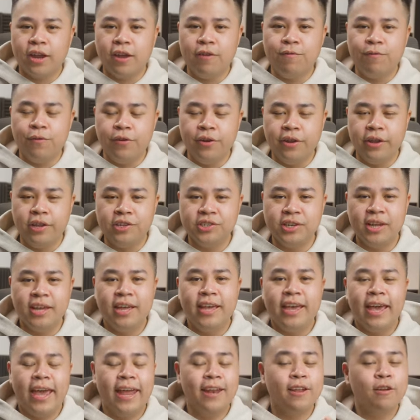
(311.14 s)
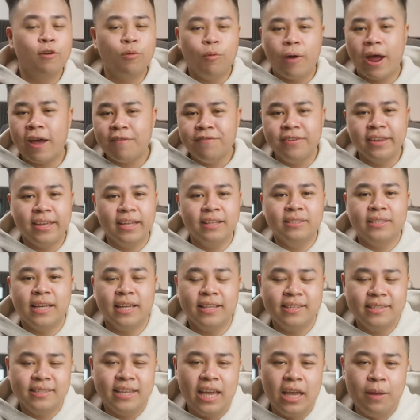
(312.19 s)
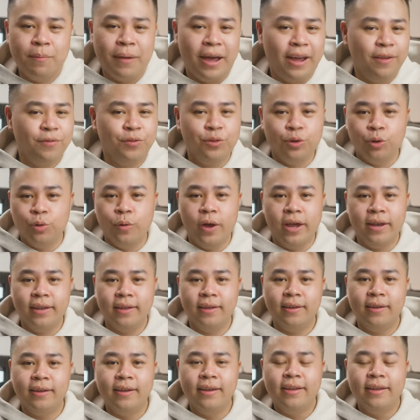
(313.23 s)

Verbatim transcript: K footage and graphic intense game I threw at it.